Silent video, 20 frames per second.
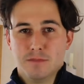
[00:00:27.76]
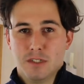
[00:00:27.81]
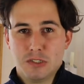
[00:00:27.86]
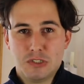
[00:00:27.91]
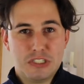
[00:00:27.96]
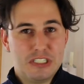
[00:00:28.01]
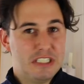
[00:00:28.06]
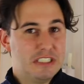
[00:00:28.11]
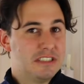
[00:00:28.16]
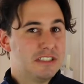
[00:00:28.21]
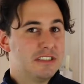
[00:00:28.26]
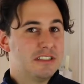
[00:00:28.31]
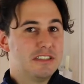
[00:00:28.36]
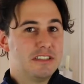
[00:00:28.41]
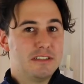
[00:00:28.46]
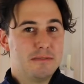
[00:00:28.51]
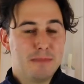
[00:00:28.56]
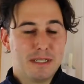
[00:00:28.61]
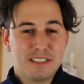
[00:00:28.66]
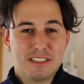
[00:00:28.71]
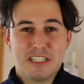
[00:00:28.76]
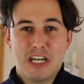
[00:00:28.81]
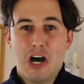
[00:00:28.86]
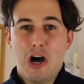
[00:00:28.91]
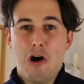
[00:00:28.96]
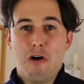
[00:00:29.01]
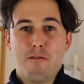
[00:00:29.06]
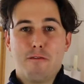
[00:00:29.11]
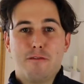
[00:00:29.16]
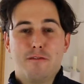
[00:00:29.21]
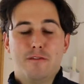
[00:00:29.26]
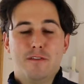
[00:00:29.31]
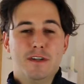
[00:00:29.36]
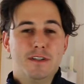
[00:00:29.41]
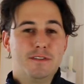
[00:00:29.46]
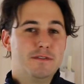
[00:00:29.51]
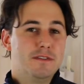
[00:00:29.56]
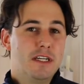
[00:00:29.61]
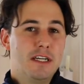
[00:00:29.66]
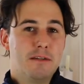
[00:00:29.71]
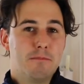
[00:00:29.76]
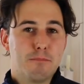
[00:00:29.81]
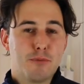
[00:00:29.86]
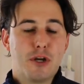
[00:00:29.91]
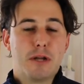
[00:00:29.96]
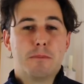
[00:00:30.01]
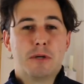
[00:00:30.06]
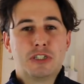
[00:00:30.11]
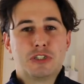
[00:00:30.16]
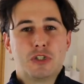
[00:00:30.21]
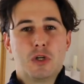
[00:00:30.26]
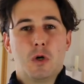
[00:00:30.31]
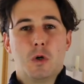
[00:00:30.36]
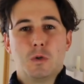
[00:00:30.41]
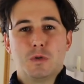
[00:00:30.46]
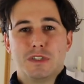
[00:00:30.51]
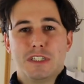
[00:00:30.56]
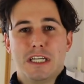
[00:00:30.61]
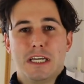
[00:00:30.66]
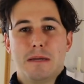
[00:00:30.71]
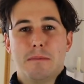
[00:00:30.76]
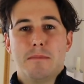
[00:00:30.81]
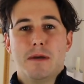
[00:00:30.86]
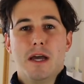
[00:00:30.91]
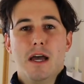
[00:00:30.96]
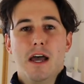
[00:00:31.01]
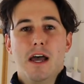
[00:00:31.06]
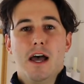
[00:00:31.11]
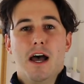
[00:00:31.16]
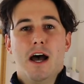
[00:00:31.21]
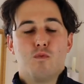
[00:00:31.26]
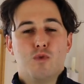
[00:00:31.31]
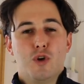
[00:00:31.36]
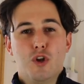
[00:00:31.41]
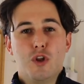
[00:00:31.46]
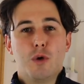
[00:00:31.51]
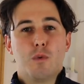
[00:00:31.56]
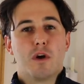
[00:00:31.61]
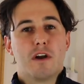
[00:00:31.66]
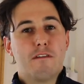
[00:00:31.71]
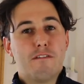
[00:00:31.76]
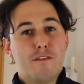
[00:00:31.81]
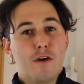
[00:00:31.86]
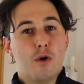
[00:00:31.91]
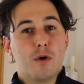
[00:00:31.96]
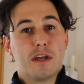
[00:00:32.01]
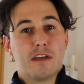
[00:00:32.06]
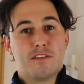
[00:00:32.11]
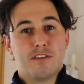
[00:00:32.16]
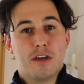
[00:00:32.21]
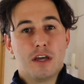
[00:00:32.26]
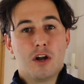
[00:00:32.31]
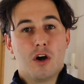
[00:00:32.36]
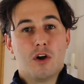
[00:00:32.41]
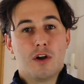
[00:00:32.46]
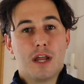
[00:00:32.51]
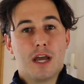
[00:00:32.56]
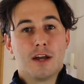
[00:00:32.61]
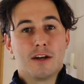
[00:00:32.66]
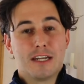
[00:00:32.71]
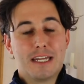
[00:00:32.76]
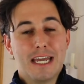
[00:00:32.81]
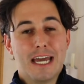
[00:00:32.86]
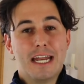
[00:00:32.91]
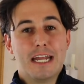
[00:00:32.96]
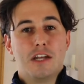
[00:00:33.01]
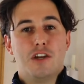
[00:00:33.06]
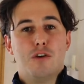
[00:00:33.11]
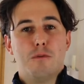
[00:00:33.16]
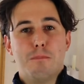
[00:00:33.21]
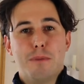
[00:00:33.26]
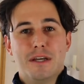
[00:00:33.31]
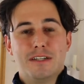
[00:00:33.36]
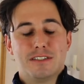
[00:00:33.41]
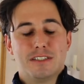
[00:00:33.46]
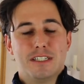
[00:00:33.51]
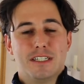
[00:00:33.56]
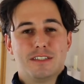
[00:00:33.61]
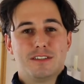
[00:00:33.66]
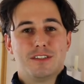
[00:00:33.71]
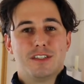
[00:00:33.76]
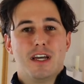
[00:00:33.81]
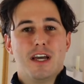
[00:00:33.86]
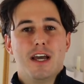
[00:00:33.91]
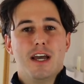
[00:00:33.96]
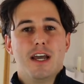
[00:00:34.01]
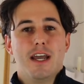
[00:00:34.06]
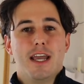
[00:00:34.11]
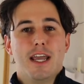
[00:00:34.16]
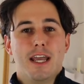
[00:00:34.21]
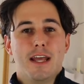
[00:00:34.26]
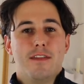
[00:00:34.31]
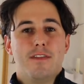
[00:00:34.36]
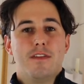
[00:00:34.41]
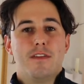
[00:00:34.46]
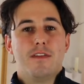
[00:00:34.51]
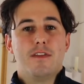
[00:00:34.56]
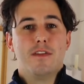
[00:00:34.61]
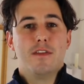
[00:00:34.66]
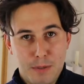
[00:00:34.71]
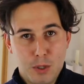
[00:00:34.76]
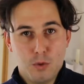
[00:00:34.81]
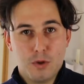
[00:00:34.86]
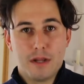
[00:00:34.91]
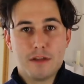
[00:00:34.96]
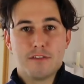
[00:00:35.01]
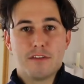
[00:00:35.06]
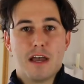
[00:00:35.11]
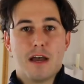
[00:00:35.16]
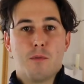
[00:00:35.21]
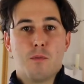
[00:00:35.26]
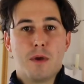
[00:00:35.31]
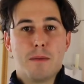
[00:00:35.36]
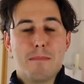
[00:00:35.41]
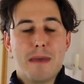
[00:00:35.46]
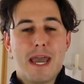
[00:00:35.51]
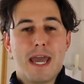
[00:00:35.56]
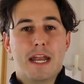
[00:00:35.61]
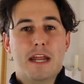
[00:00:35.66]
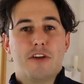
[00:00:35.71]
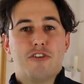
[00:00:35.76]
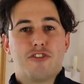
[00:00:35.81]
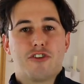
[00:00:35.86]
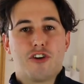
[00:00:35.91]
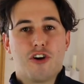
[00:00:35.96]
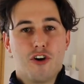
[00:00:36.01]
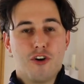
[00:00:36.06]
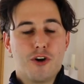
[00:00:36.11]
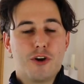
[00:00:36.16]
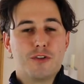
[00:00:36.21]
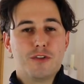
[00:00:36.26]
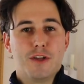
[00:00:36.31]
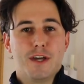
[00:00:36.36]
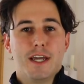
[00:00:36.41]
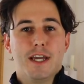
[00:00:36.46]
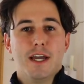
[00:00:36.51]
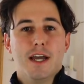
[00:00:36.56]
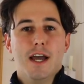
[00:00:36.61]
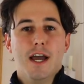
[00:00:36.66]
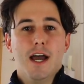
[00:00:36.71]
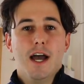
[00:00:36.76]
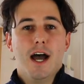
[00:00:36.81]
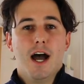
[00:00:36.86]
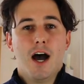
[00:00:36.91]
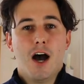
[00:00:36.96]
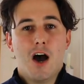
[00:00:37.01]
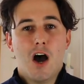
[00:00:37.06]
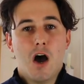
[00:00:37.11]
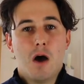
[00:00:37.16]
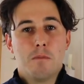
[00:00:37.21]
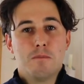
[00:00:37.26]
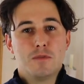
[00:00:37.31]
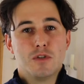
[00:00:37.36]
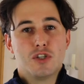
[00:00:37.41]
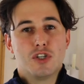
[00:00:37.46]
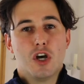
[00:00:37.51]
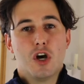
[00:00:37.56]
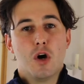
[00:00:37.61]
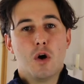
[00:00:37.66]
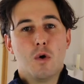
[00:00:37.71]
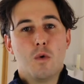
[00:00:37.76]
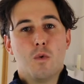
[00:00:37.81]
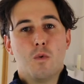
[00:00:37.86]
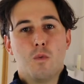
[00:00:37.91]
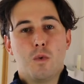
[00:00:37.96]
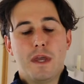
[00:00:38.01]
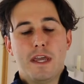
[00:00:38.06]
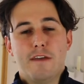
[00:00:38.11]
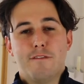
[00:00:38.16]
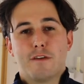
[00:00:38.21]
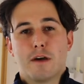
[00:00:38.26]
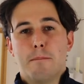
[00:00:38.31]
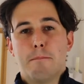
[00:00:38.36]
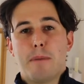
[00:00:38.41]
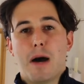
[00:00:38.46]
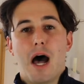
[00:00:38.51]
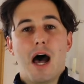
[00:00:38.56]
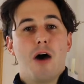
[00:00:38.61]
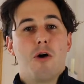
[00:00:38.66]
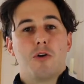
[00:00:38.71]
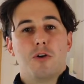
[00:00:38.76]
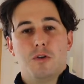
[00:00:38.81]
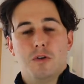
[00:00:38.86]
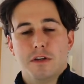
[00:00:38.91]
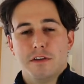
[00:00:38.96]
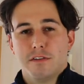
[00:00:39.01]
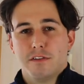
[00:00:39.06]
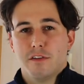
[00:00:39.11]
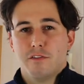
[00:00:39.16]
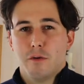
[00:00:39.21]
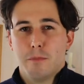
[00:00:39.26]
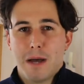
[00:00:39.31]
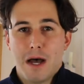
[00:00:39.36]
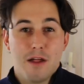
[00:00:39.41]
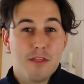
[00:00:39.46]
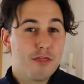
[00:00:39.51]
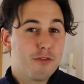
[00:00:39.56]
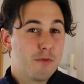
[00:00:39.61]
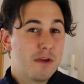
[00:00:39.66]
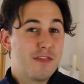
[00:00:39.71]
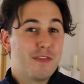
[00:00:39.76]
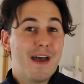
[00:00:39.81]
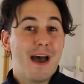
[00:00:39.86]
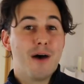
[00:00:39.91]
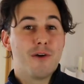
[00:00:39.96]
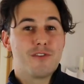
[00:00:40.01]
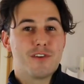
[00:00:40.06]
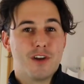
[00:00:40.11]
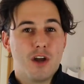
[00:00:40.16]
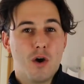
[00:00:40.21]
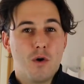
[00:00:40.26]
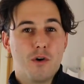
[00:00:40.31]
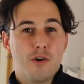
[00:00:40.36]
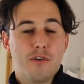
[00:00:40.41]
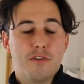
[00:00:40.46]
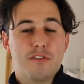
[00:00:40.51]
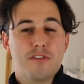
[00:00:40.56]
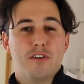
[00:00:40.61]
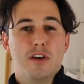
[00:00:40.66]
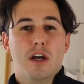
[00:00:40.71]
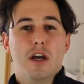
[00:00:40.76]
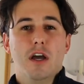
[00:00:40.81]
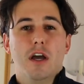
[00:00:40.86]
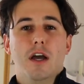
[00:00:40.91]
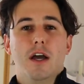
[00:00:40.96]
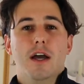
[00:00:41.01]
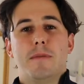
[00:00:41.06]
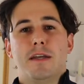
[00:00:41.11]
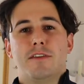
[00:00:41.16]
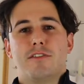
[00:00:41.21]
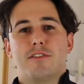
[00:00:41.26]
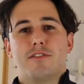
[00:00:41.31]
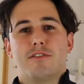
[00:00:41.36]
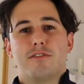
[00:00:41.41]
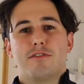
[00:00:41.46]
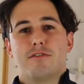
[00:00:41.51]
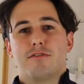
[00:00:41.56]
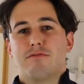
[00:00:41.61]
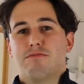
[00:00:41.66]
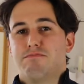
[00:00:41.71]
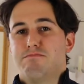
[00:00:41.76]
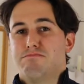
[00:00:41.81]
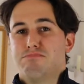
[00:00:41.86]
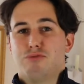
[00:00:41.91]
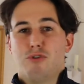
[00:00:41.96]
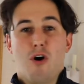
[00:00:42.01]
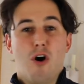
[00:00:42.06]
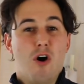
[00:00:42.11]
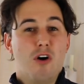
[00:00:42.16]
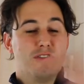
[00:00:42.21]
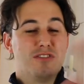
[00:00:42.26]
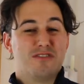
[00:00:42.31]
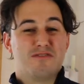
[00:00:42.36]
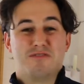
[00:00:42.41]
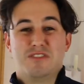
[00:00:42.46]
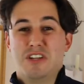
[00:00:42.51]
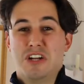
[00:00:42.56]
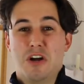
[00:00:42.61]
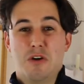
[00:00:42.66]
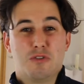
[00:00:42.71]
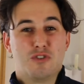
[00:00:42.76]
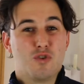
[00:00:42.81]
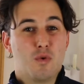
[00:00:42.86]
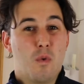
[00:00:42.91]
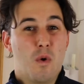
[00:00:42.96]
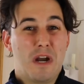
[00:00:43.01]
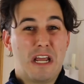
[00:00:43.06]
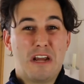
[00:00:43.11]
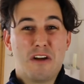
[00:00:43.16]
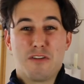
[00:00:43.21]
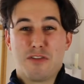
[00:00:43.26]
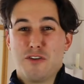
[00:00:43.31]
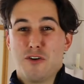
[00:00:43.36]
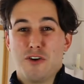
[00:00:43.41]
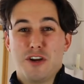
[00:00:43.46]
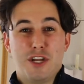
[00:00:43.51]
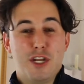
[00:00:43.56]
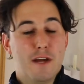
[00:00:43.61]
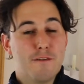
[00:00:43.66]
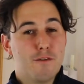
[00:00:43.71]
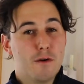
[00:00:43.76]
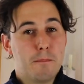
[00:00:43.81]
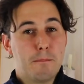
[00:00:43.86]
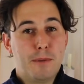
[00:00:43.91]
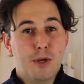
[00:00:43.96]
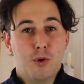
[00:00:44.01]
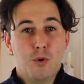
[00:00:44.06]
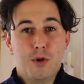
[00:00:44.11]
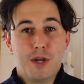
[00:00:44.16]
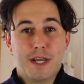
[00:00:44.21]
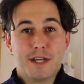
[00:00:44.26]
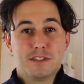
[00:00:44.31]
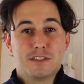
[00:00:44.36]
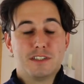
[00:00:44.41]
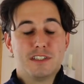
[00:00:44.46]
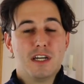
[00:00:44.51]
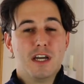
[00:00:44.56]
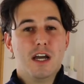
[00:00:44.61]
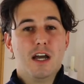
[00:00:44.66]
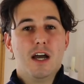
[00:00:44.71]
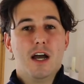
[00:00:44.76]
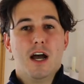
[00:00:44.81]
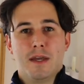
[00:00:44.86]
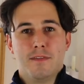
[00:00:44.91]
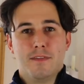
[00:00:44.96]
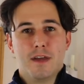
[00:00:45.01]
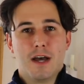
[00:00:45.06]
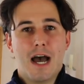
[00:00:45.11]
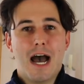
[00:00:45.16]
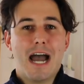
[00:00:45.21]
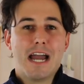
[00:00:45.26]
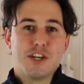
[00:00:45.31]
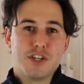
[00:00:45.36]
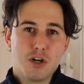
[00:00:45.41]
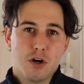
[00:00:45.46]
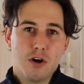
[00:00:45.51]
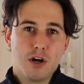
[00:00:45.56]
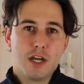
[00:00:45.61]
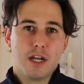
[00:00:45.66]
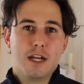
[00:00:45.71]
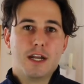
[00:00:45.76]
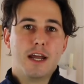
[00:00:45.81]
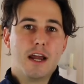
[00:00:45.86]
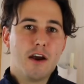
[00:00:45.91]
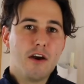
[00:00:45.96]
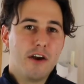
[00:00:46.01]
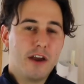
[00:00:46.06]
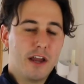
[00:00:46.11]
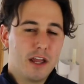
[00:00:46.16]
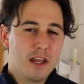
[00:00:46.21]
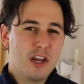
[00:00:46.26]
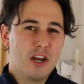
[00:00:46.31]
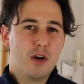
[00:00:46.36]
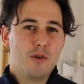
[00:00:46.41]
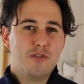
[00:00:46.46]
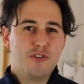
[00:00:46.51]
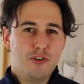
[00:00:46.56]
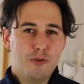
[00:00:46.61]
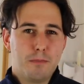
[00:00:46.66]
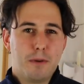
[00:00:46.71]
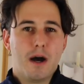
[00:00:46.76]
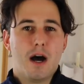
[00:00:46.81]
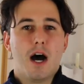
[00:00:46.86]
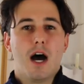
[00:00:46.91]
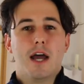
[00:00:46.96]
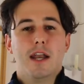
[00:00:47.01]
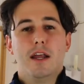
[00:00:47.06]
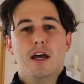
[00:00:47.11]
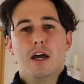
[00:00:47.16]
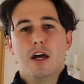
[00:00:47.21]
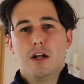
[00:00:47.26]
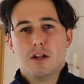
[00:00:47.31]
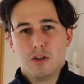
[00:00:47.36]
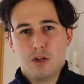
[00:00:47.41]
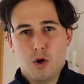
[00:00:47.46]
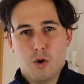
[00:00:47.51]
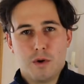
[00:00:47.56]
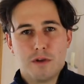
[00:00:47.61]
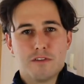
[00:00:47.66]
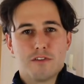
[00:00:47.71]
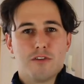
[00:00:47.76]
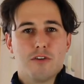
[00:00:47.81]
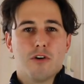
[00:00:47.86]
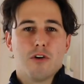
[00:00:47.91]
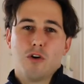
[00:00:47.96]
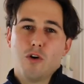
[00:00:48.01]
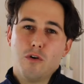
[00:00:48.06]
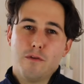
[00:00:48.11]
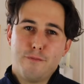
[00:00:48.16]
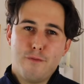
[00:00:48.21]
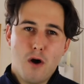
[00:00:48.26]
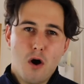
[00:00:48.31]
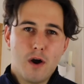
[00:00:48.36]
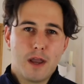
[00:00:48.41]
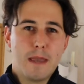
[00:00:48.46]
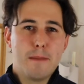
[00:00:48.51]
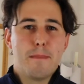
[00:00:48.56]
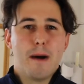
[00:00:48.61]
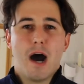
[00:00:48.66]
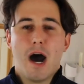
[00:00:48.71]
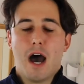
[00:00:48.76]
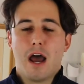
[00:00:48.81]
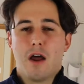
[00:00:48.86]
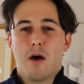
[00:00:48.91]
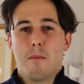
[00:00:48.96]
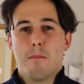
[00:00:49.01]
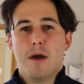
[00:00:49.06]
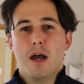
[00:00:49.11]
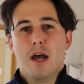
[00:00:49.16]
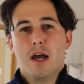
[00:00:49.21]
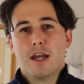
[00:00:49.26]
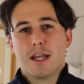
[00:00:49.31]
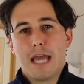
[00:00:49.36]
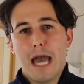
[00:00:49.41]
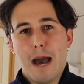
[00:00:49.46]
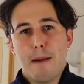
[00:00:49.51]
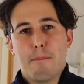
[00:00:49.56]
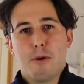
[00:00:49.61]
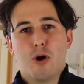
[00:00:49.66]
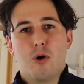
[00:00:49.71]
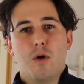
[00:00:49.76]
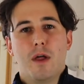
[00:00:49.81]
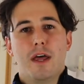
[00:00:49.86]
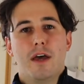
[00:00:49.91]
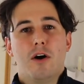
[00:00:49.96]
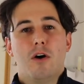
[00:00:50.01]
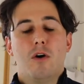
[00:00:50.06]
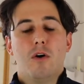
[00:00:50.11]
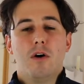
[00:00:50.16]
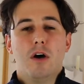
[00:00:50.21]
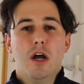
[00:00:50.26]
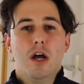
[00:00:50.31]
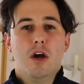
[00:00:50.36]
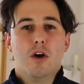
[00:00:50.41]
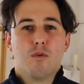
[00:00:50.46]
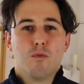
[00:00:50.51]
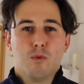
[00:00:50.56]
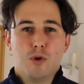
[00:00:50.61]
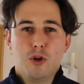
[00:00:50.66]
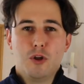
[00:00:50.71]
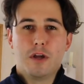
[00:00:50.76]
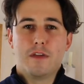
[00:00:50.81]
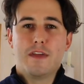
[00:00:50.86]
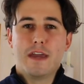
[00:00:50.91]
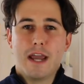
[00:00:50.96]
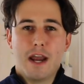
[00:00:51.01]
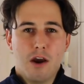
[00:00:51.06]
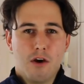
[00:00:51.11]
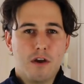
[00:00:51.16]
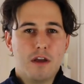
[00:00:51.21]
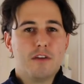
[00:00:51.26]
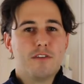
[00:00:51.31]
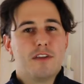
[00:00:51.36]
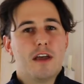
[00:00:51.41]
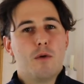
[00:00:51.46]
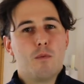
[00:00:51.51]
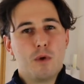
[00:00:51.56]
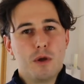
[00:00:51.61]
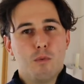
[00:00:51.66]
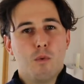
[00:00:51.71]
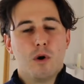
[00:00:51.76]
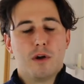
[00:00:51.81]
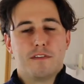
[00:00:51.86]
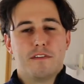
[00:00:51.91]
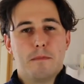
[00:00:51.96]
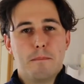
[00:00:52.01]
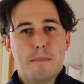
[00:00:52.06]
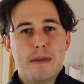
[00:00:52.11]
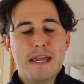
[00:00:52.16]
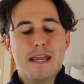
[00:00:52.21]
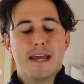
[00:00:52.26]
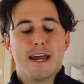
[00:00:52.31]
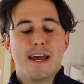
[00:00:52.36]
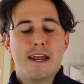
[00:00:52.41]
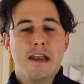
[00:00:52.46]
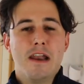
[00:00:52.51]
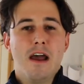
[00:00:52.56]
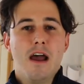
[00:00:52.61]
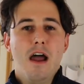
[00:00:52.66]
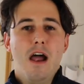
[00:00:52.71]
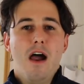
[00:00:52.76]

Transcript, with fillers: Elise, myself, and, and pretty much the whole team really want to focus in on, on getting new business in buildings that we manage currently. Um, so we've compiled a list of about 3,000 owners. It sprawls, you know, 20 or 30 different buildings in the high targeted area, you know, Dupont, Logan Circle, Foggy Bottom, Capitol Hill, really the areas that we want to be in.